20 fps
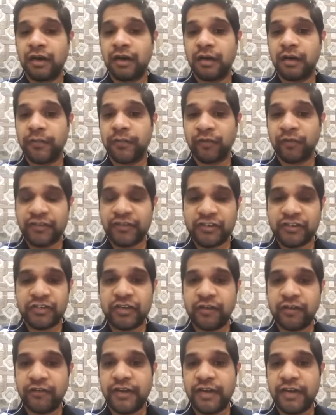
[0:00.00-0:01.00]

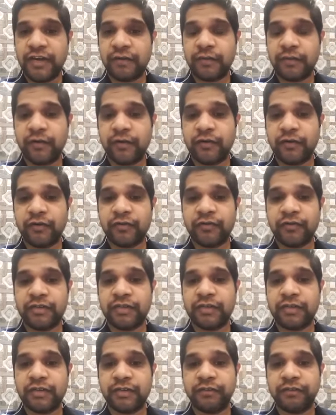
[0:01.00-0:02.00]
professional we are
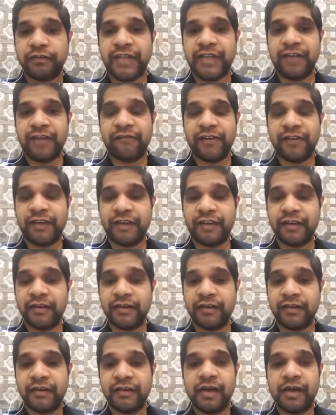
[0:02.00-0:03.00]
producing every
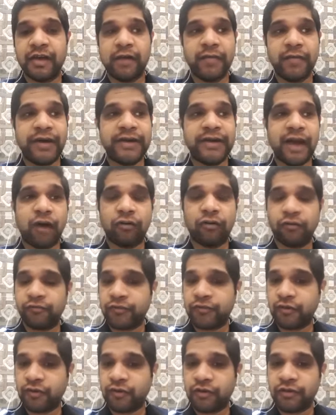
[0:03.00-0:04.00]
year. But out of
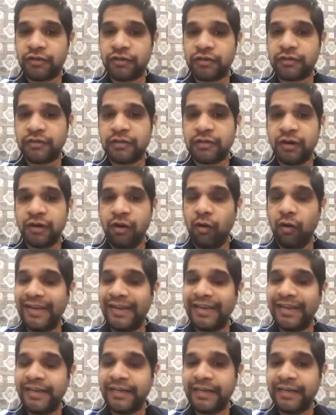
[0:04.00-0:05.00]
those,
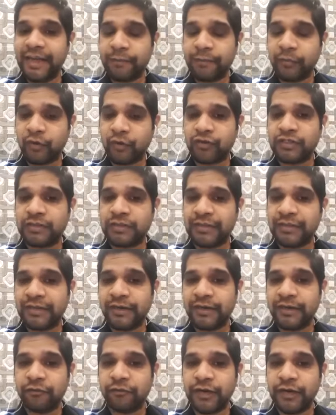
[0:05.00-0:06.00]
only
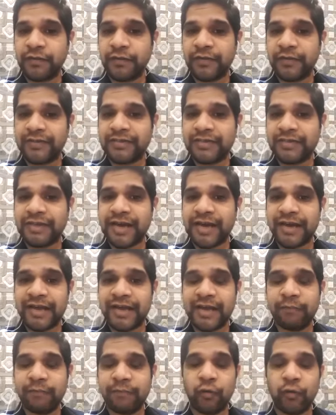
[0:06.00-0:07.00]
approximately 20%
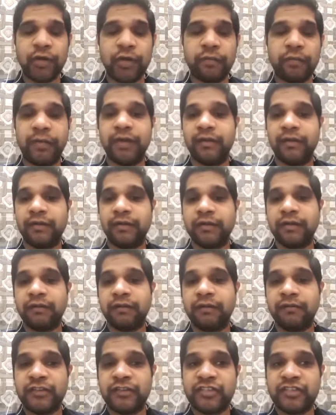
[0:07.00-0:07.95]
are employable, which